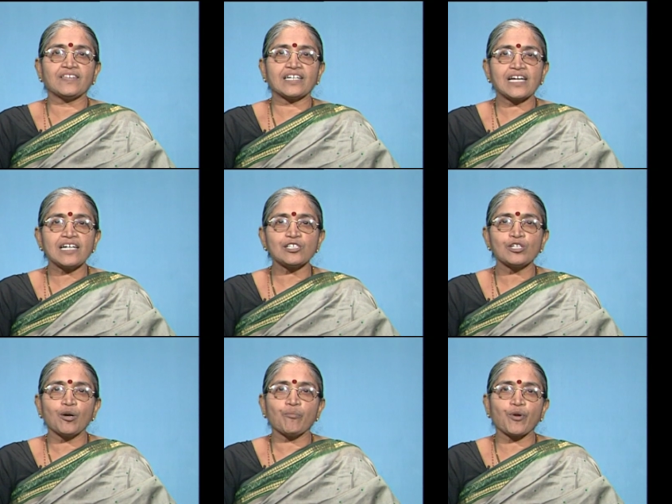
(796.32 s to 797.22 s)
that has
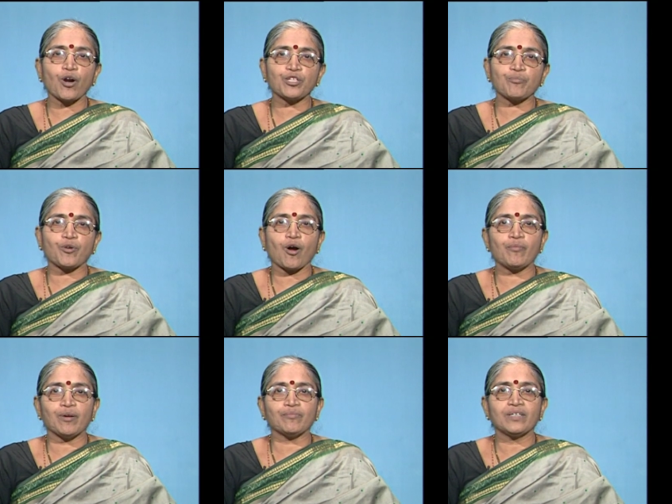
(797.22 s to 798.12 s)
brought the
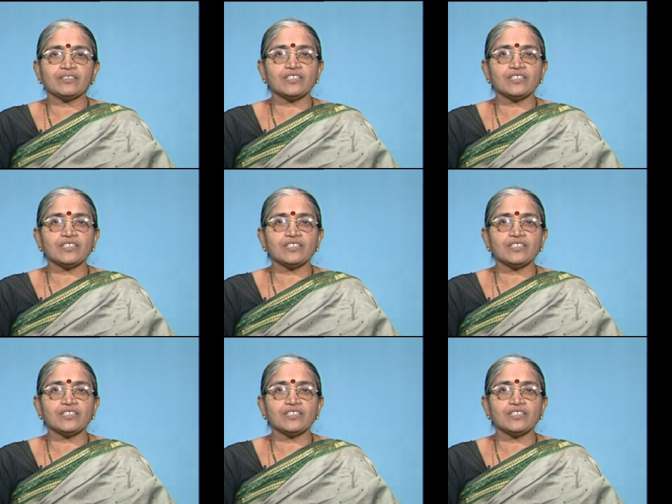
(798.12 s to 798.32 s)
problem.